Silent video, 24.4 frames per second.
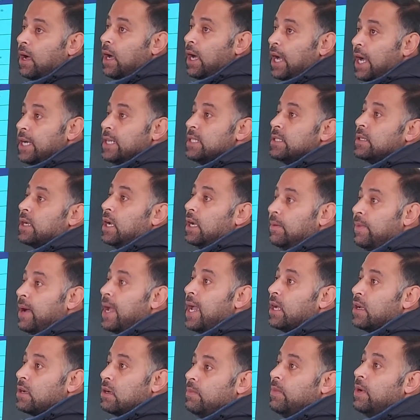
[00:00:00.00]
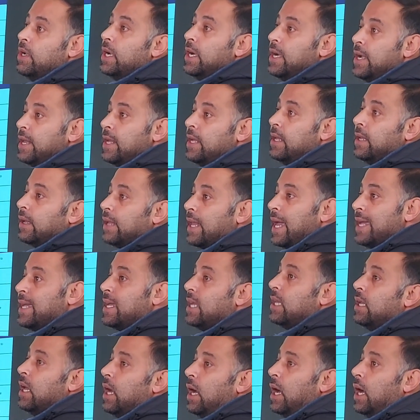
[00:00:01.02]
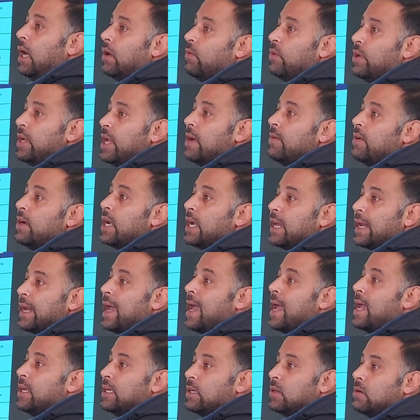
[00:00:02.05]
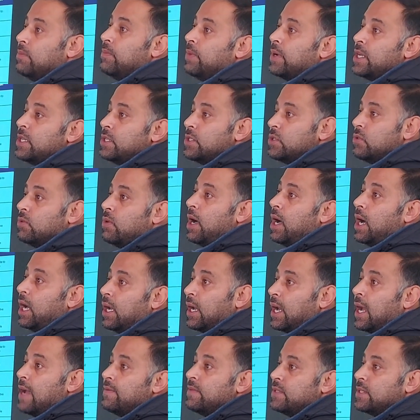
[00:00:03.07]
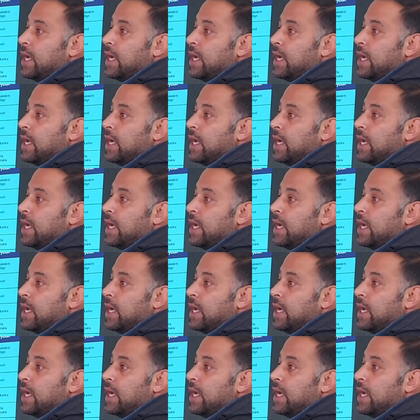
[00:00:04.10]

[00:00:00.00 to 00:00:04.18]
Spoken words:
It is run by a community, like in R, we have a CRAN, Comprehensive Archives